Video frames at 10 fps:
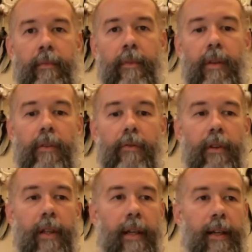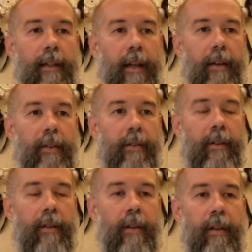If you're laying
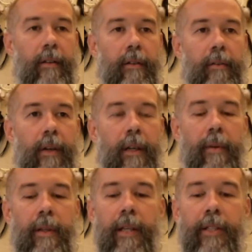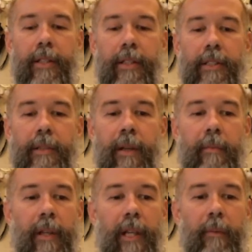down, the recommendation is to
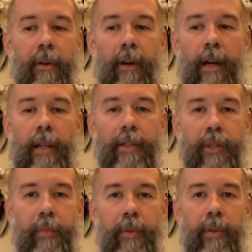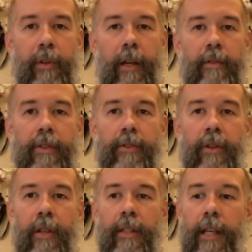maybe keep your eyes open or have a
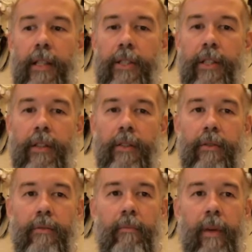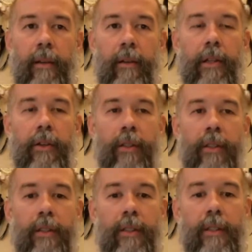strong intention to remain
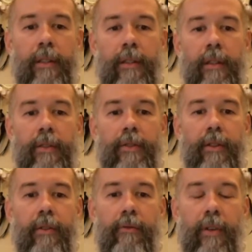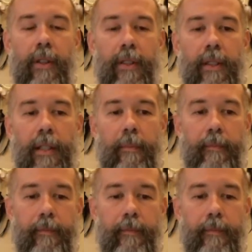alert so you don't fall asleep.